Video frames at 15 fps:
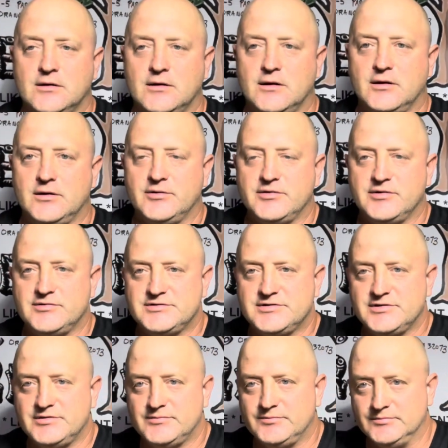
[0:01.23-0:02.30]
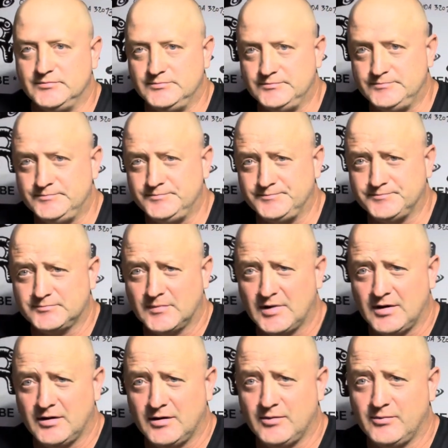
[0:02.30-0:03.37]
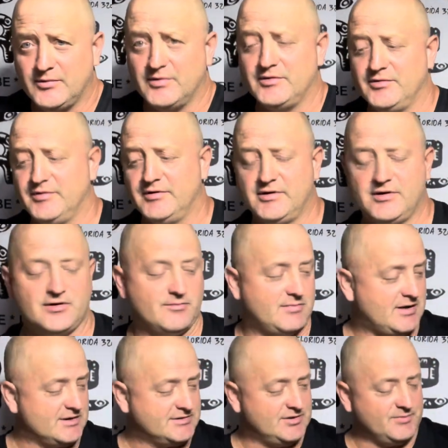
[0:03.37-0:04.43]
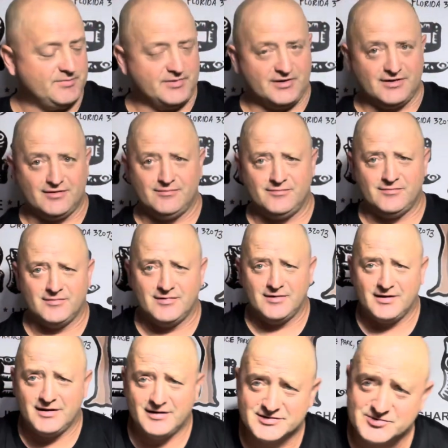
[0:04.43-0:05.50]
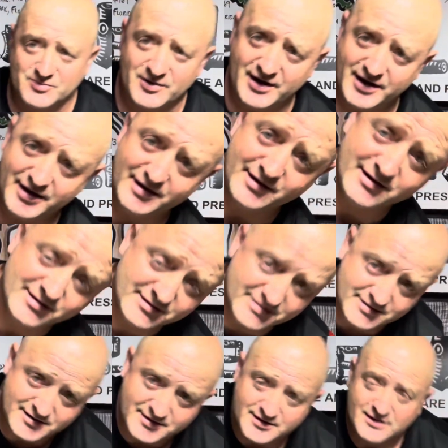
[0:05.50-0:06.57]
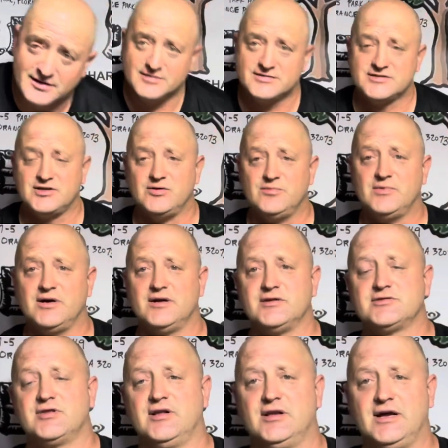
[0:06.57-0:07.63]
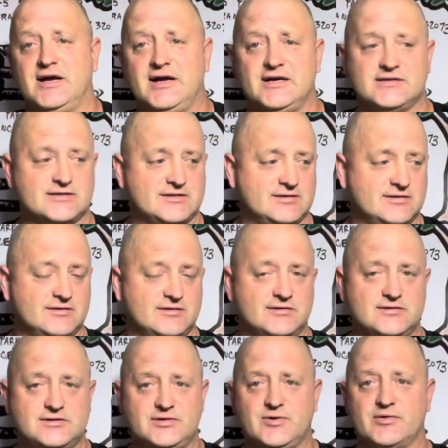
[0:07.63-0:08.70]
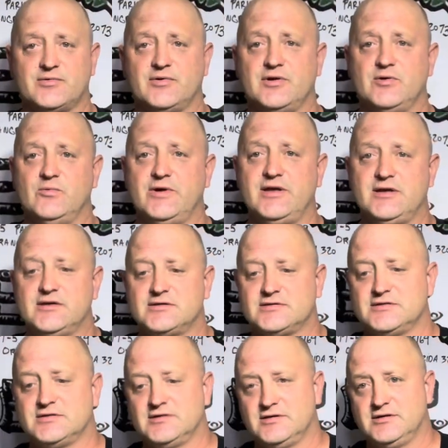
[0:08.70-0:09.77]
Hello YouTube. We're doing another box opening. It has rained so much in the last 2 or 3 weeks.